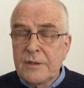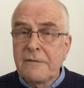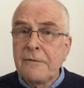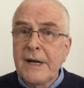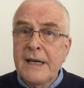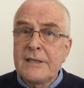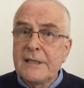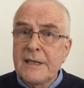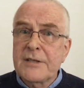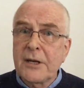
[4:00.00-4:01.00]
who's afraid
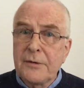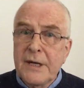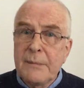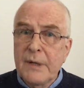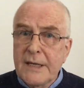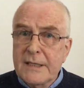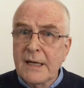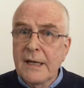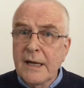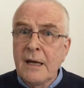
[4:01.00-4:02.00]
to disagree
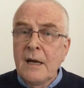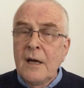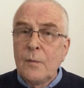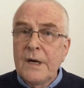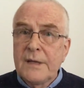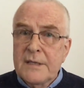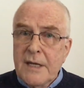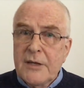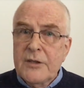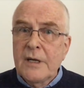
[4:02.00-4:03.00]
politically with a
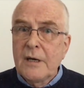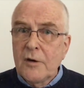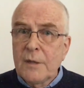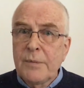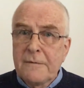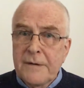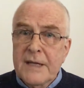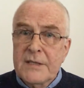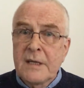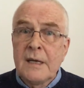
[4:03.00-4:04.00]
teacher or a
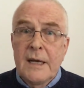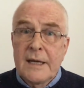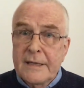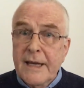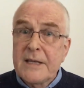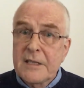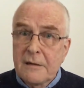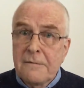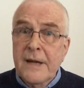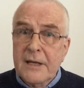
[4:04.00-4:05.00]
professor in case it
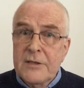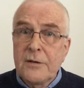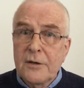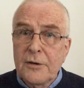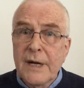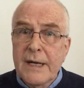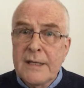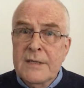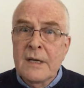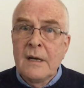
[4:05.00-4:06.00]
affects your
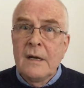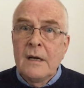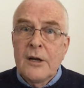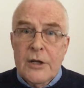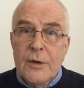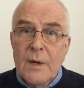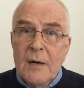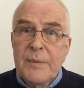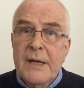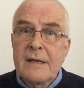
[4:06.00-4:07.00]
grades, you
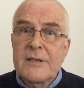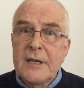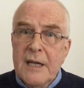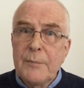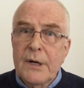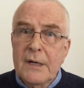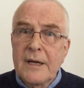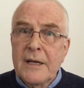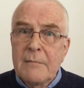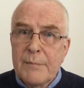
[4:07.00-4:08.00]
are being
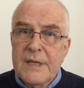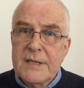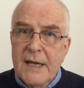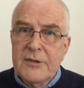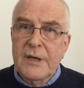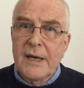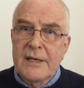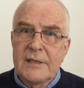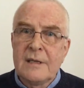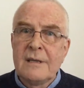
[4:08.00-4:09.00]
deliberately
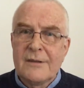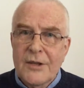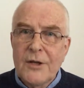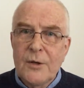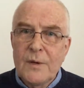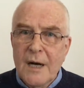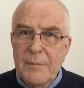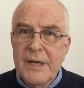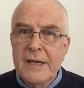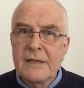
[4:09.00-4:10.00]
miseducated. You are
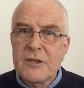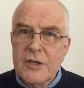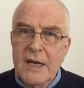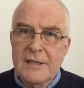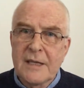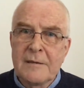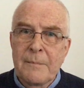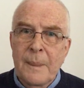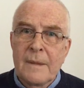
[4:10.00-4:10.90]
being cheated.